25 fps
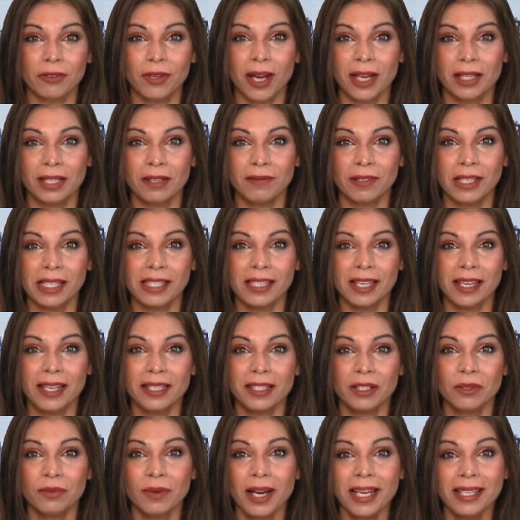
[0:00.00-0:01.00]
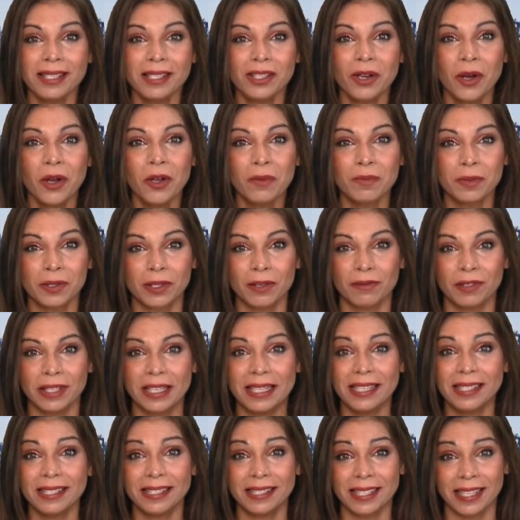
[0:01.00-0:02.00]
activity data raised hopes of an
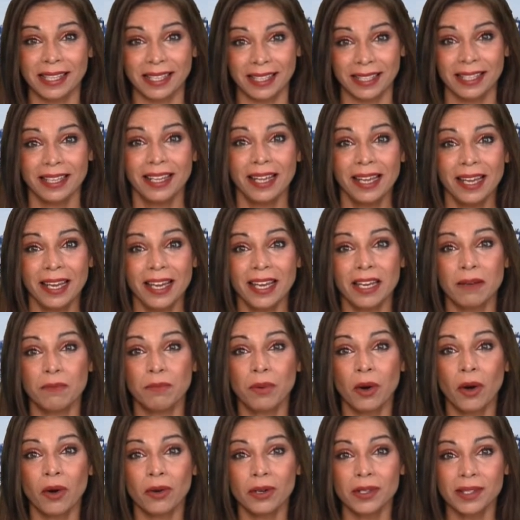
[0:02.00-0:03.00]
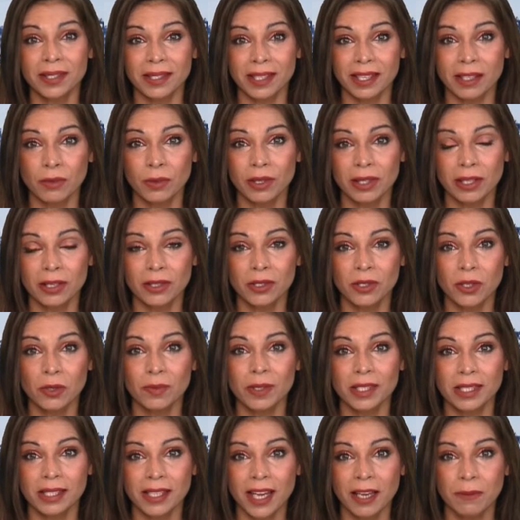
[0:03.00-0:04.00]
easing in policy, with consumer
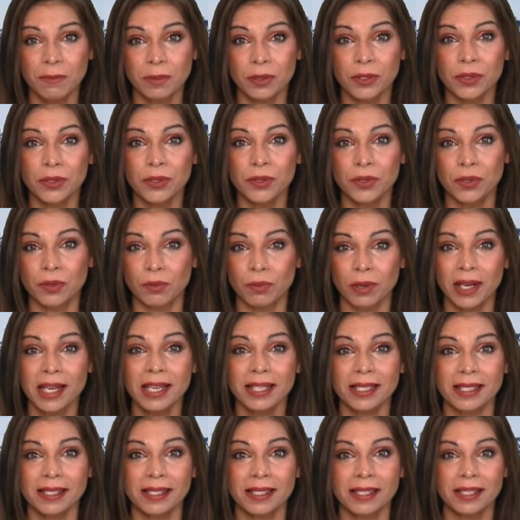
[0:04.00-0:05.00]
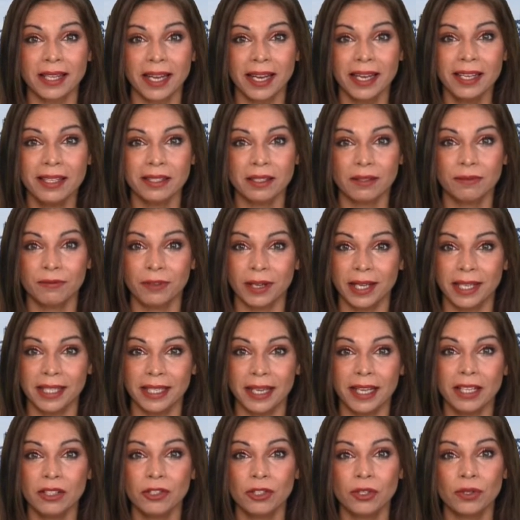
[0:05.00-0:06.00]
staples, real estate,
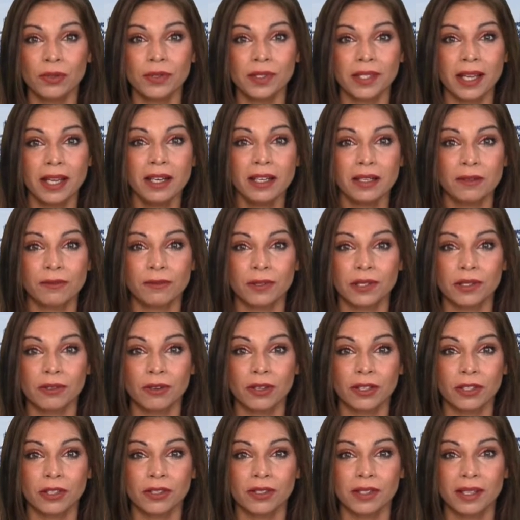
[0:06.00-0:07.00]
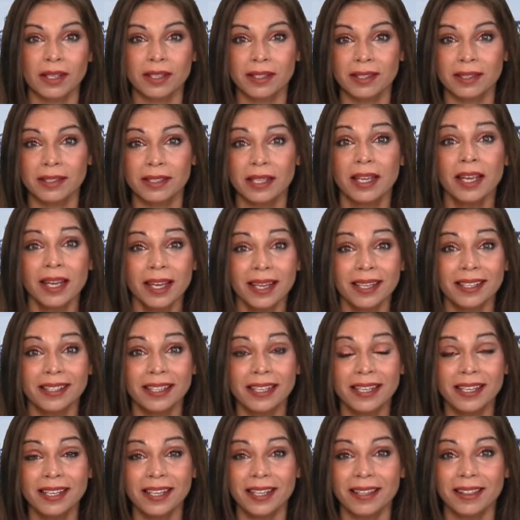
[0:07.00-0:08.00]
financials and infrastructure sectors
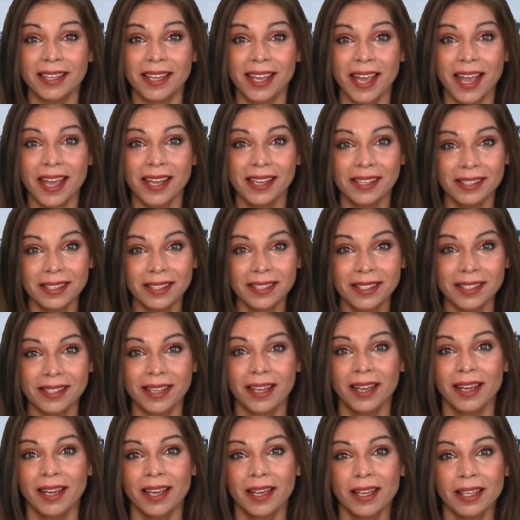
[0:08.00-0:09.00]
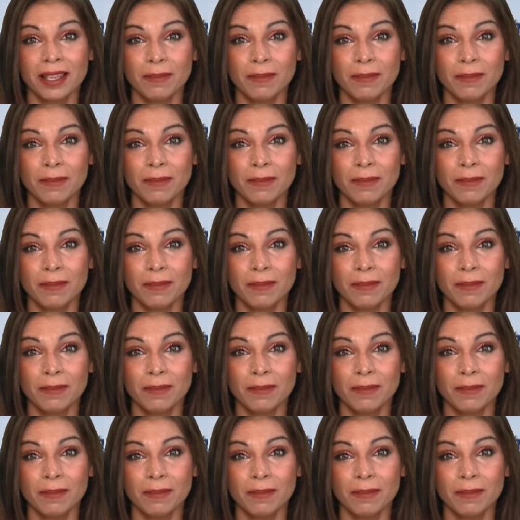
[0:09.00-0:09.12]
leading the gains. The